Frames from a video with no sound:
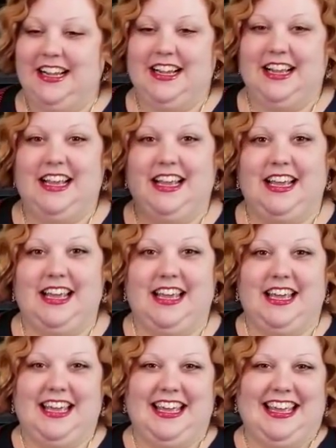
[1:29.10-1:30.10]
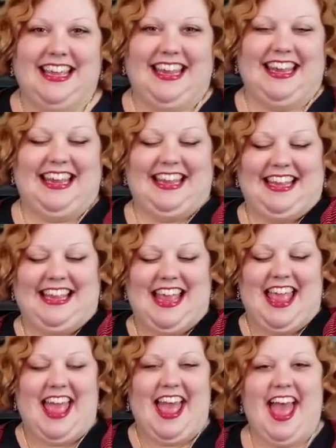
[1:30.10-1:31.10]

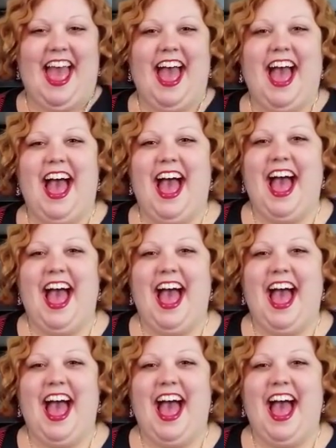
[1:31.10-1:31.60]
No words are spoken by the person on screen.